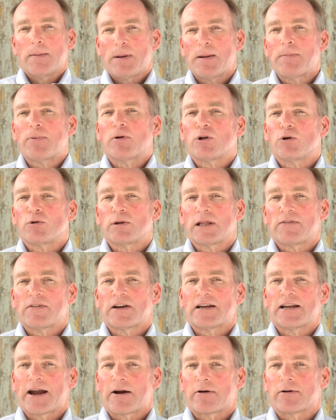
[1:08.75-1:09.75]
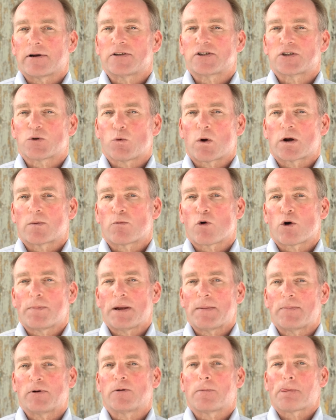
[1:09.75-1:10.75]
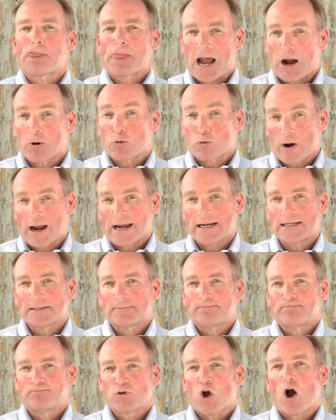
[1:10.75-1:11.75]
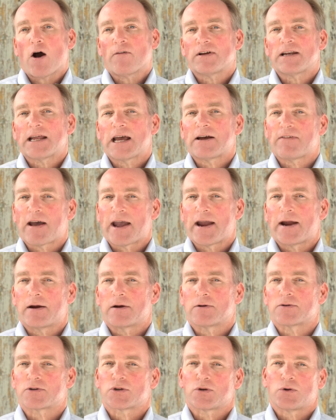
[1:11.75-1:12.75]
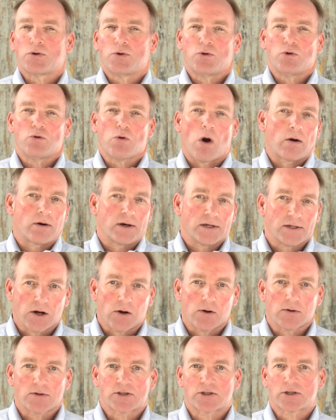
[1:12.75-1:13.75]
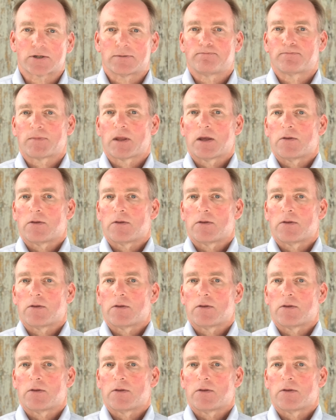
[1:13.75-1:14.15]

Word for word: People who leave an inheritance to one or more people outright often have heirs who are adults.